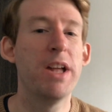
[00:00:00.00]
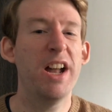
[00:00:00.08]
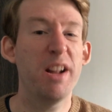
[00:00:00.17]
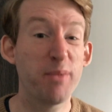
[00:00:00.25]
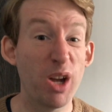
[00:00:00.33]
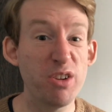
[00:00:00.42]
and
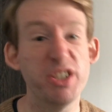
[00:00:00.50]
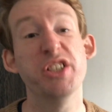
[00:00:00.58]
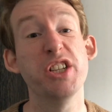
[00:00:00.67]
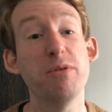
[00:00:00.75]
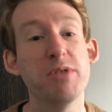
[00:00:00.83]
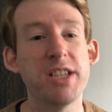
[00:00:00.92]
I'm going to
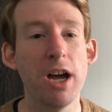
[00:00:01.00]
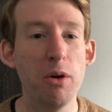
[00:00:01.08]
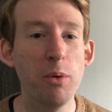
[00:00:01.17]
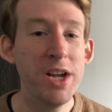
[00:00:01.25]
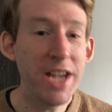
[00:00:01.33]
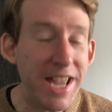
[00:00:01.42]
do
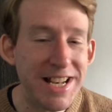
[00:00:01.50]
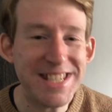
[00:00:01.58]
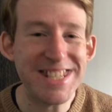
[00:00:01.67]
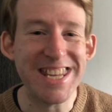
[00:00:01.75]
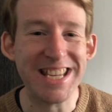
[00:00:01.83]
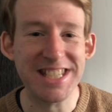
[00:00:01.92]
so in
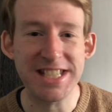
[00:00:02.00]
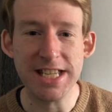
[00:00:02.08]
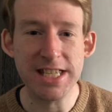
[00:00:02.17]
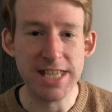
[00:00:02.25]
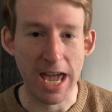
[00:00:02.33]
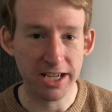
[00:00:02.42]
60
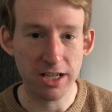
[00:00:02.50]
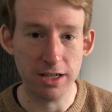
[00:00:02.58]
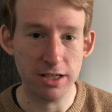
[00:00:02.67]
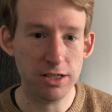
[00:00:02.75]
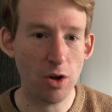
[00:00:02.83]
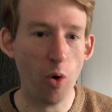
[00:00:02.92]
seconds